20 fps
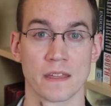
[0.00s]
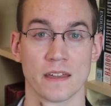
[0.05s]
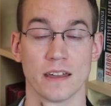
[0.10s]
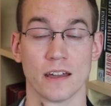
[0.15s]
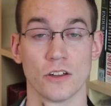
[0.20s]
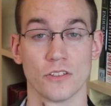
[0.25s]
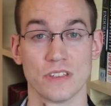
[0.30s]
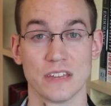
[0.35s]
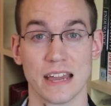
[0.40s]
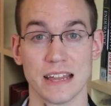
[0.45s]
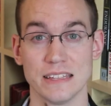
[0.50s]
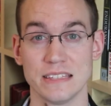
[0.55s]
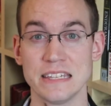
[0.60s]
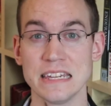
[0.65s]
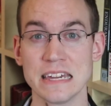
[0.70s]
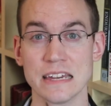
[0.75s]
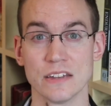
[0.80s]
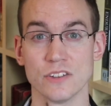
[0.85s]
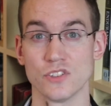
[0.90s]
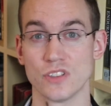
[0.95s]
Now the
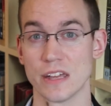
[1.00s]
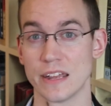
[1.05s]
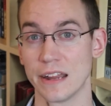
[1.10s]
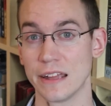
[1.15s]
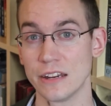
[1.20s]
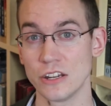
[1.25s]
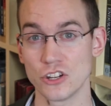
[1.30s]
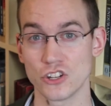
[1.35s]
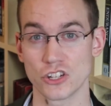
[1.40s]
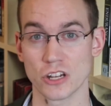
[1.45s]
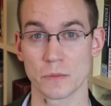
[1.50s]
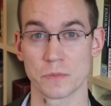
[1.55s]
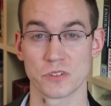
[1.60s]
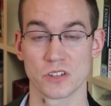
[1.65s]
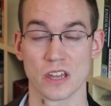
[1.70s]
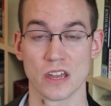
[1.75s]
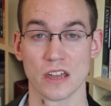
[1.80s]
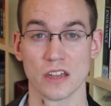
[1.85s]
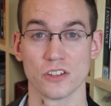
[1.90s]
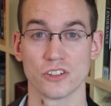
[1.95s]
idea is that any
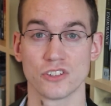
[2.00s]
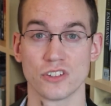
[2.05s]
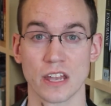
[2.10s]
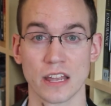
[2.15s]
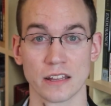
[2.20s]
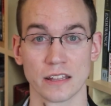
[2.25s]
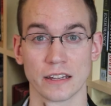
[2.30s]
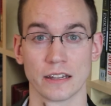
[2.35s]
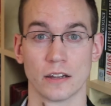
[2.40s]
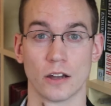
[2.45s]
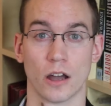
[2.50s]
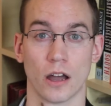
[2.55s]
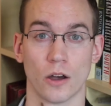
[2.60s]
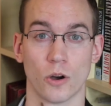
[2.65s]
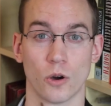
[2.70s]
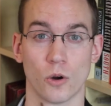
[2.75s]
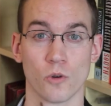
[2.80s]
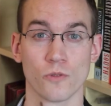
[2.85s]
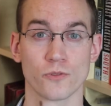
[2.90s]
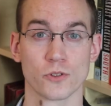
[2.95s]
ships sailing uh,
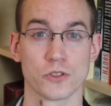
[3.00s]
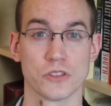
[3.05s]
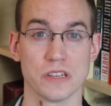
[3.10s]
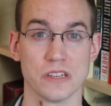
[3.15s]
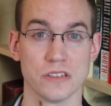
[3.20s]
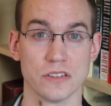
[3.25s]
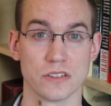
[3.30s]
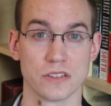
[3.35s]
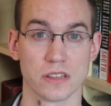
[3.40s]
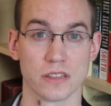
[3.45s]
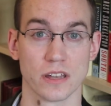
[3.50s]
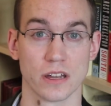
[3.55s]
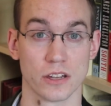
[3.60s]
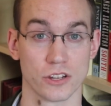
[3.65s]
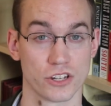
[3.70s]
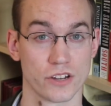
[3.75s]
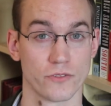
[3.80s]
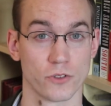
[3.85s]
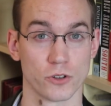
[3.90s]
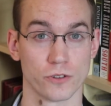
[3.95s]
over these uh,
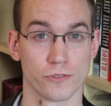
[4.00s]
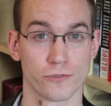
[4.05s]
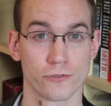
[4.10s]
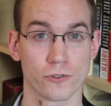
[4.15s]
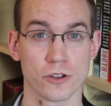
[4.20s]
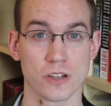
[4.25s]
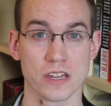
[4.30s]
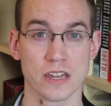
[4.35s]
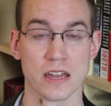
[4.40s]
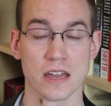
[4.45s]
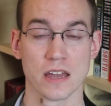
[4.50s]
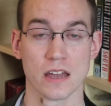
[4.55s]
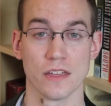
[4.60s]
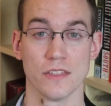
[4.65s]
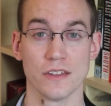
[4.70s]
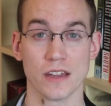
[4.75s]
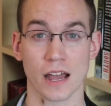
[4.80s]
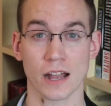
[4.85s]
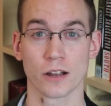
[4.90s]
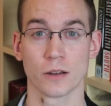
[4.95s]
chevaux de frise,
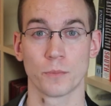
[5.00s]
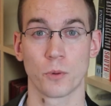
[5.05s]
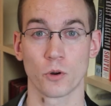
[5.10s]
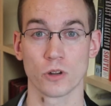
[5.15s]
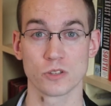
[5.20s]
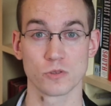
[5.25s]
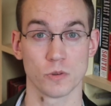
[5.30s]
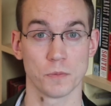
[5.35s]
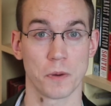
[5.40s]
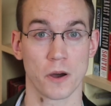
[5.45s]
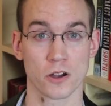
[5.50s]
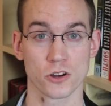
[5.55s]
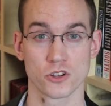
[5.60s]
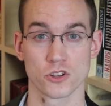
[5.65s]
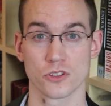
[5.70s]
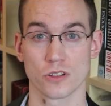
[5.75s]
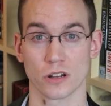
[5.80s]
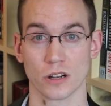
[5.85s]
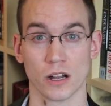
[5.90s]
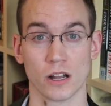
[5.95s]
the iron points would
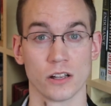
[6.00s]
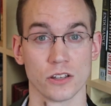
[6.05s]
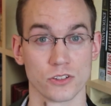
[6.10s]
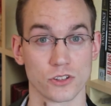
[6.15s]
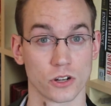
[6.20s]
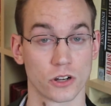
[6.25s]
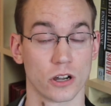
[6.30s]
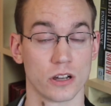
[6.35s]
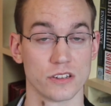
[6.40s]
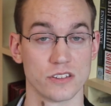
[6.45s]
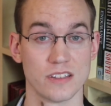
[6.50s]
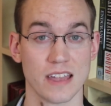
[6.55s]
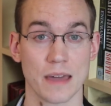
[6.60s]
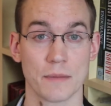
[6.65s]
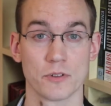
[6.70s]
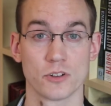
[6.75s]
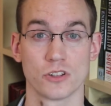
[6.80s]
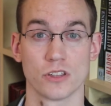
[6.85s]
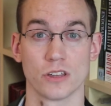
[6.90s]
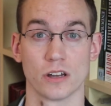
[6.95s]
puncture their hulls or cause
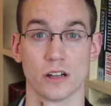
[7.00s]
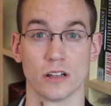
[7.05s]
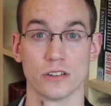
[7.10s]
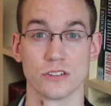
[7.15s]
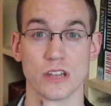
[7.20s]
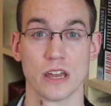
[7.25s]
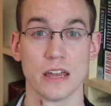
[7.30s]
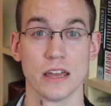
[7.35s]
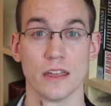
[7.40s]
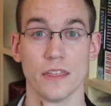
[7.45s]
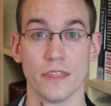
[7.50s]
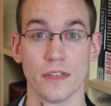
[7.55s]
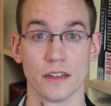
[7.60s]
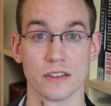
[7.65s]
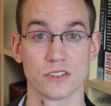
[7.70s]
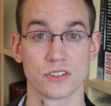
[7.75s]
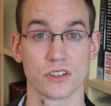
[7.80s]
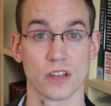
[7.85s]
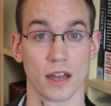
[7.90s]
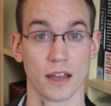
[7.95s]
damage to the hulls,
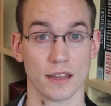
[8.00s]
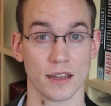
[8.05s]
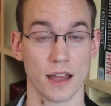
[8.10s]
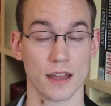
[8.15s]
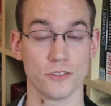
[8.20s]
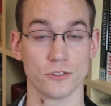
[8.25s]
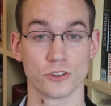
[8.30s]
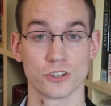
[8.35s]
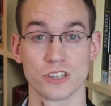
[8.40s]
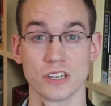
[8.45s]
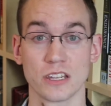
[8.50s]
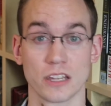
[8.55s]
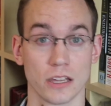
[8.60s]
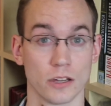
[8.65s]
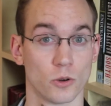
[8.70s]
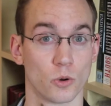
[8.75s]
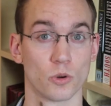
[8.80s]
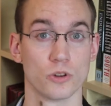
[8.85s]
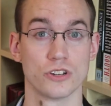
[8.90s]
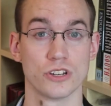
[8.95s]
thus uh, either
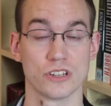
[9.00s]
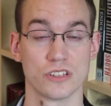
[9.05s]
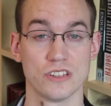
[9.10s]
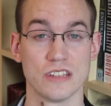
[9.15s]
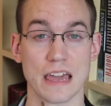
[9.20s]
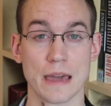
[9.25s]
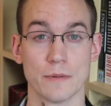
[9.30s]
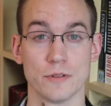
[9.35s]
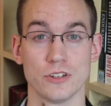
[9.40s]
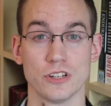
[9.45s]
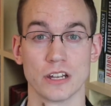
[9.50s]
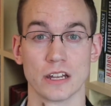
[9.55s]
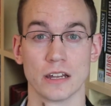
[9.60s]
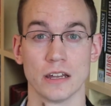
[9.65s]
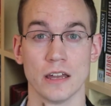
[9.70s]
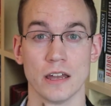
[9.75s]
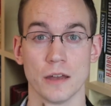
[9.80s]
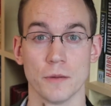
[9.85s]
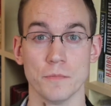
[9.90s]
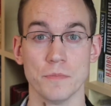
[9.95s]
sinking or just
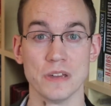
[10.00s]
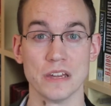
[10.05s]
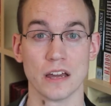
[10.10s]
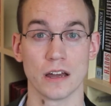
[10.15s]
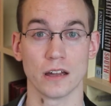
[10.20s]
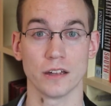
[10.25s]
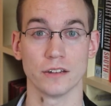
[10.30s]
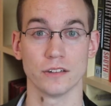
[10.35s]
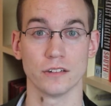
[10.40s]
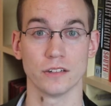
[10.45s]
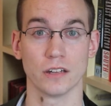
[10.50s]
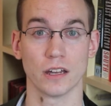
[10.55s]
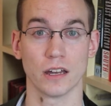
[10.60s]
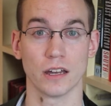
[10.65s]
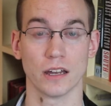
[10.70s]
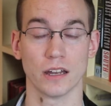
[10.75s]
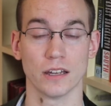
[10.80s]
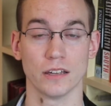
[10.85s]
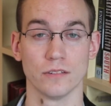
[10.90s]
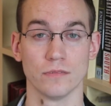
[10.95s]
damaging beyond
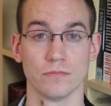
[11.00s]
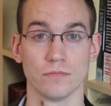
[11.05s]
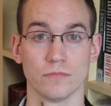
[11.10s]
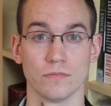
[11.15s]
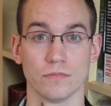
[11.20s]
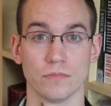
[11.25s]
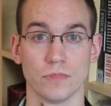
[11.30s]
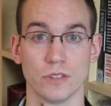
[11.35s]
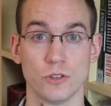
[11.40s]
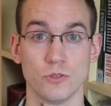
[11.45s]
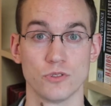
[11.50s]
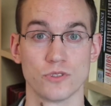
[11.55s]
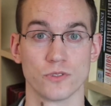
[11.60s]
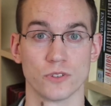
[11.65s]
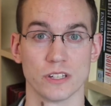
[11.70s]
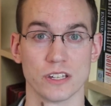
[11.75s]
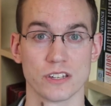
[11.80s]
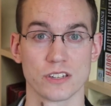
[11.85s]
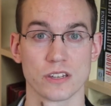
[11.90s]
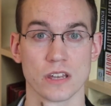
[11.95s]
uh,
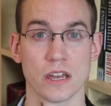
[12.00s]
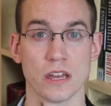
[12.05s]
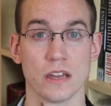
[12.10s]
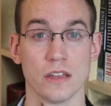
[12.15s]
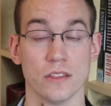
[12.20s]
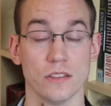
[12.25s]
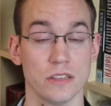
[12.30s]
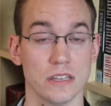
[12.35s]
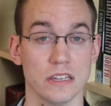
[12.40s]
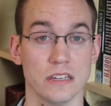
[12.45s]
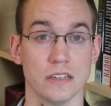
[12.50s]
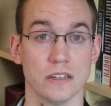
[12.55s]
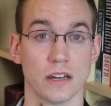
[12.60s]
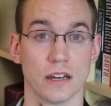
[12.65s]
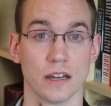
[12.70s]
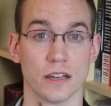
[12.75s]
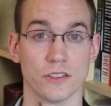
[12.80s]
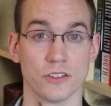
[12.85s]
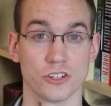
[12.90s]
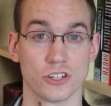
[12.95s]
usefulness the,
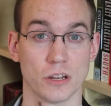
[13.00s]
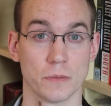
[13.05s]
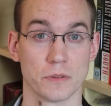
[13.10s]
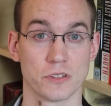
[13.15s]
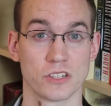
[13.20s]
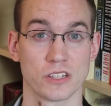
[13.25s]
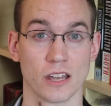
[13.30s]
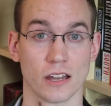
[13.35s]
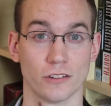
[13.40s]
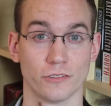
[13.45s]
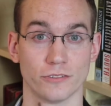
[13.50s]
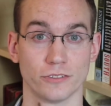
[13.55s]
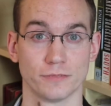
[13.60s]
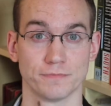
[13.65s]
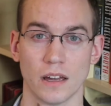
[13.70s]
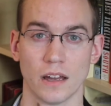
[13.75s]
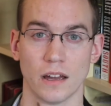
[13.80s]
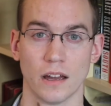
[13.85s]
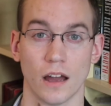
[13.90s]
uh, the ship itself.